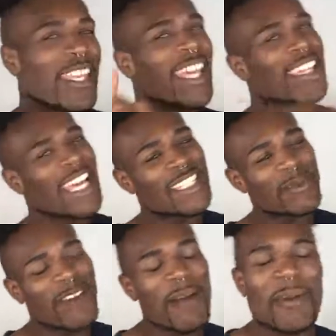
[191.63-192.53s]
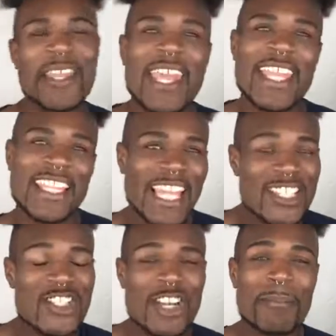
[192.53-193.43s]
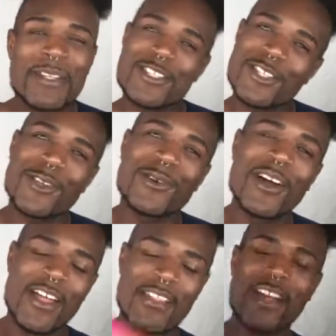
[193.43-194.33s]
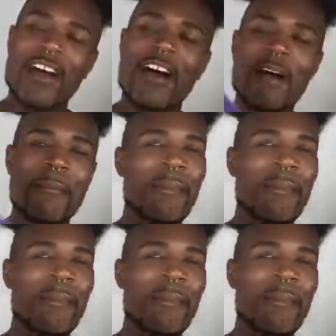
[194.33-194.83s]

hit that subscribe button, and let's jump into the